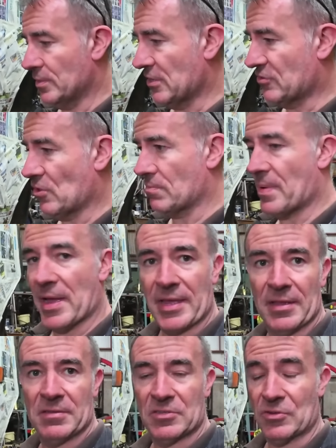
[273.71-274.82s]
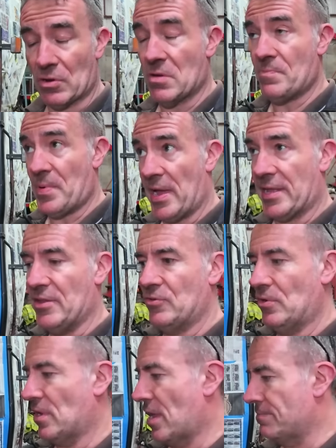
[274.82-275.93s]
Get stuck back into
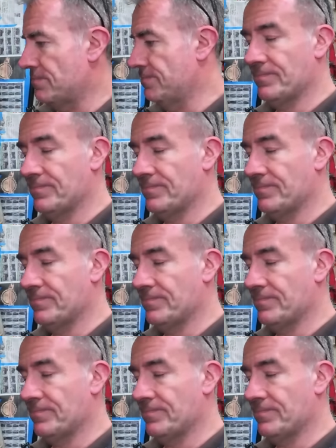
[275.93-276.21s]
it again.